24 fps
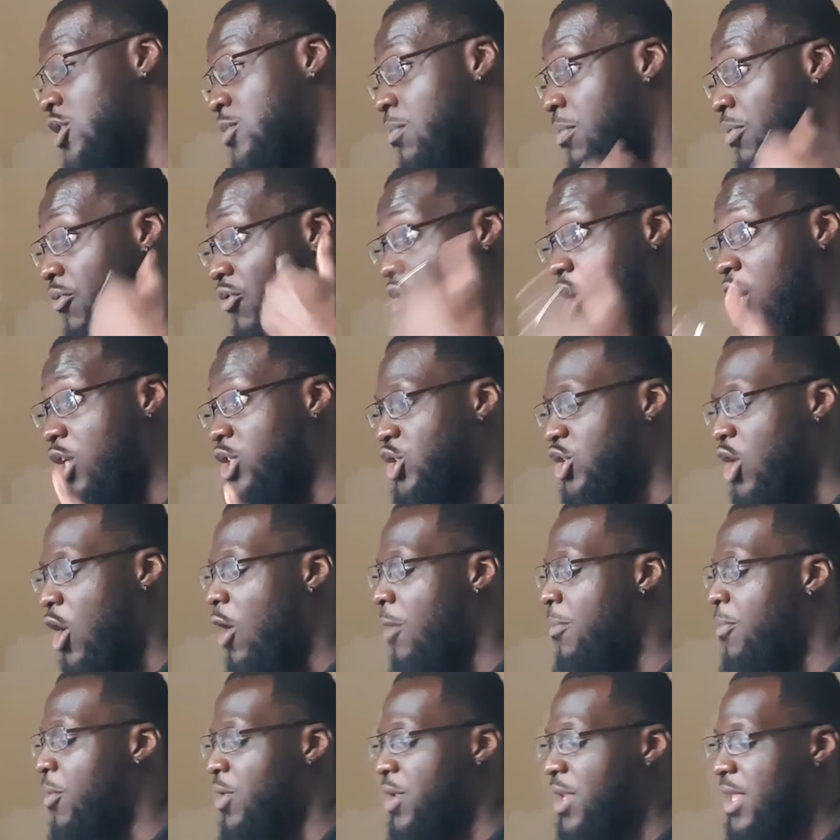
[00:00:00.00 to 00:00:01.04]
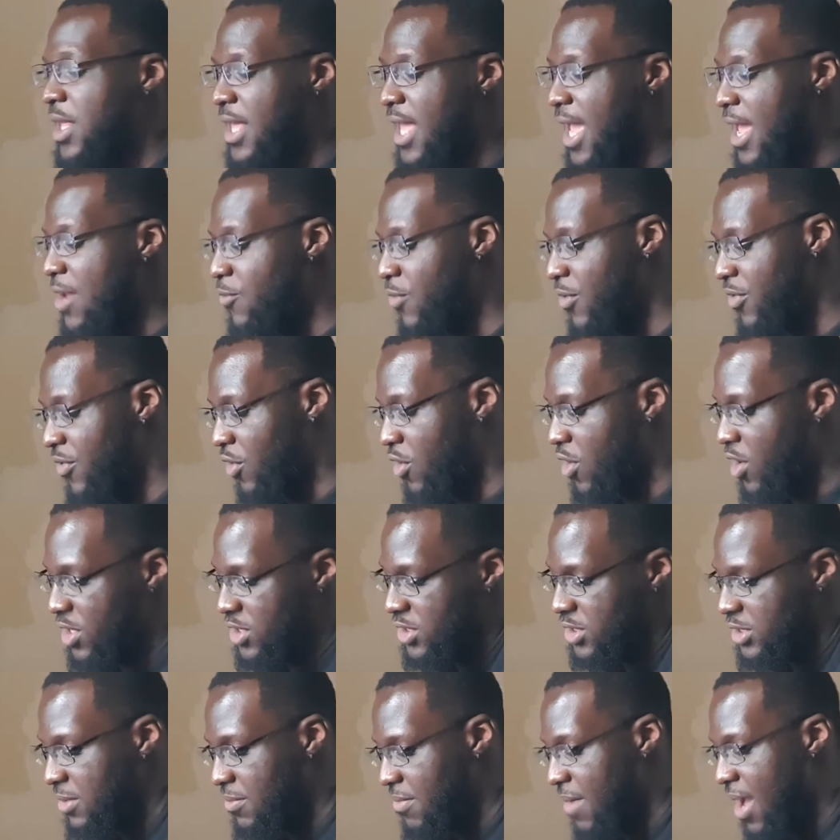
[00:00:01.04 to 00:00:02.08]
brushed up on again with
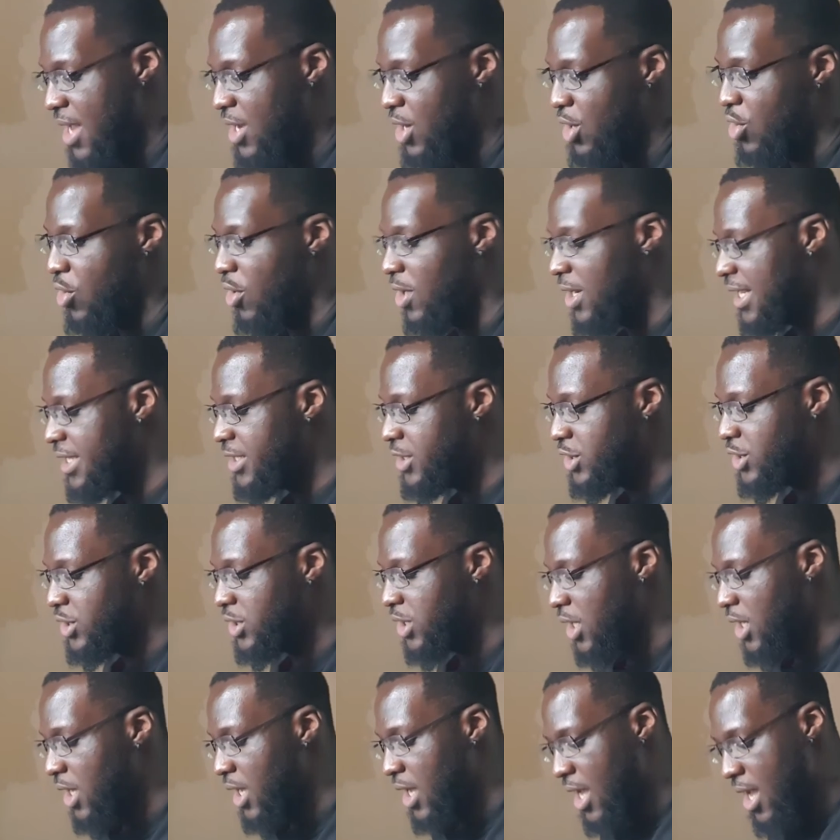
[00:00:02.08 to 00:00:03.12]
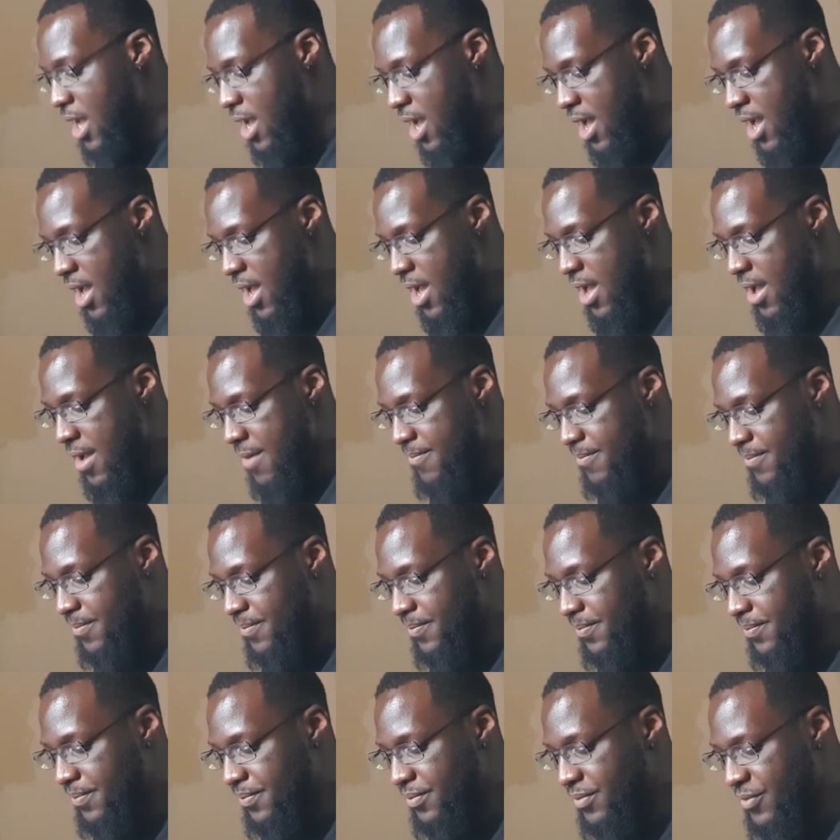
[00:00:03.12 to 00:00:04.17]
regards to my knowledge.
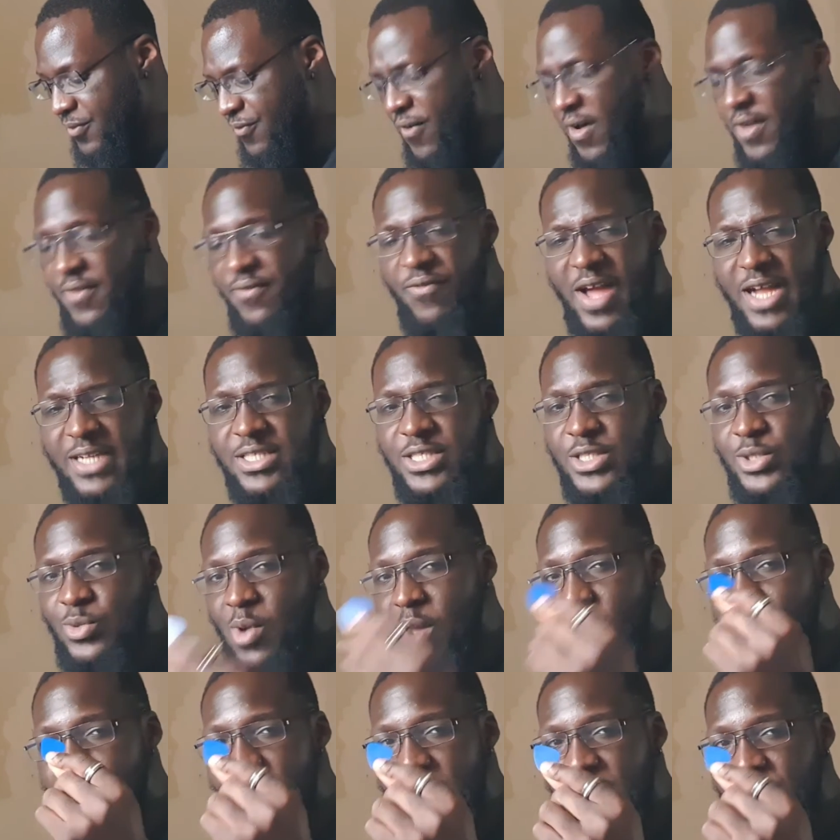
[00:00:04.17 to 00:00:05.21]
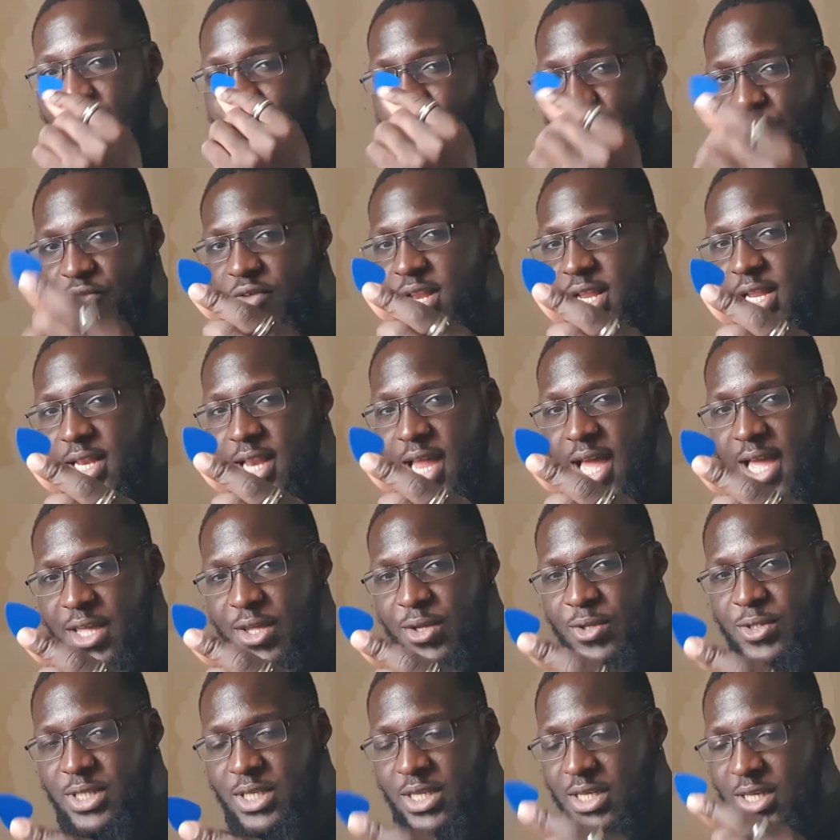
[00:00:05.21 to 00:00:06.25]
Fun fact as well, I don't really like
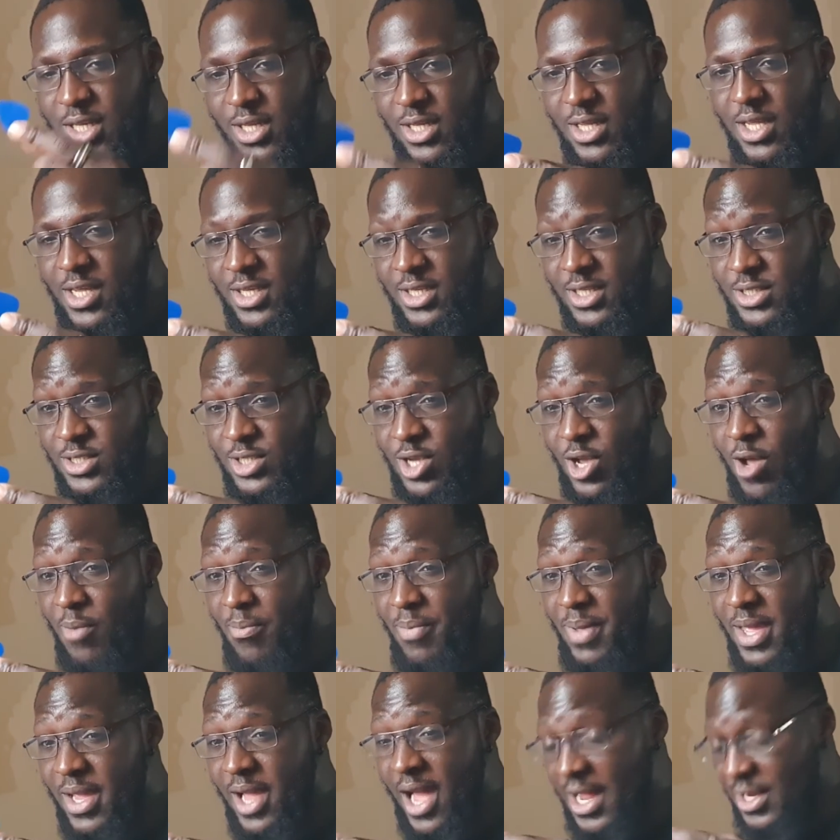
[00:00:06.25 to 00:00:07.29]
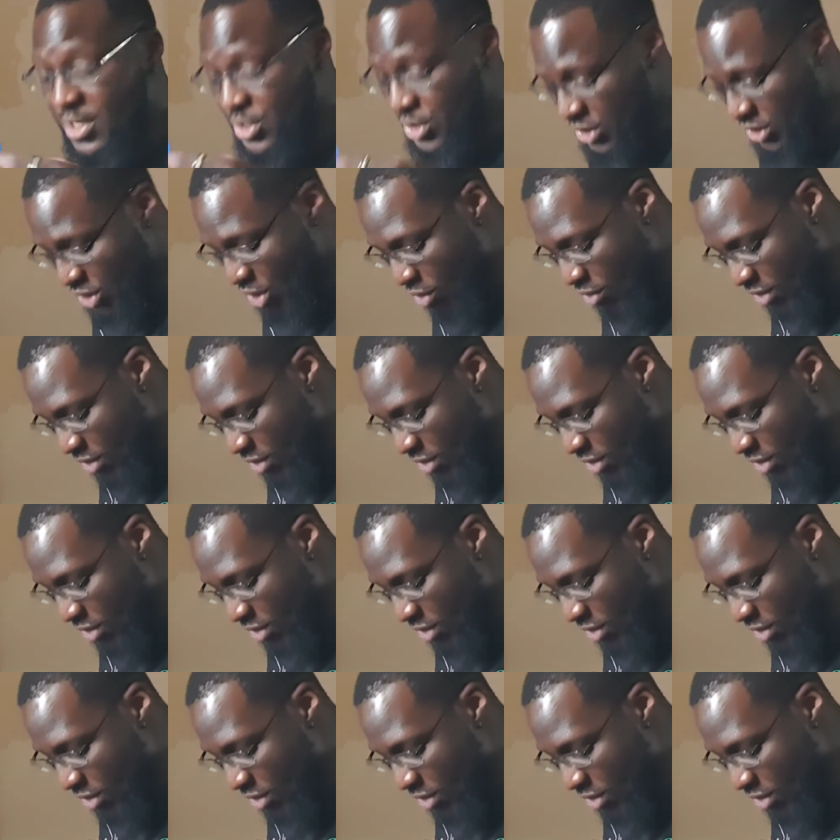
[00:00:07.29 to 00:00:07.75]
using a guitar pick. I just don't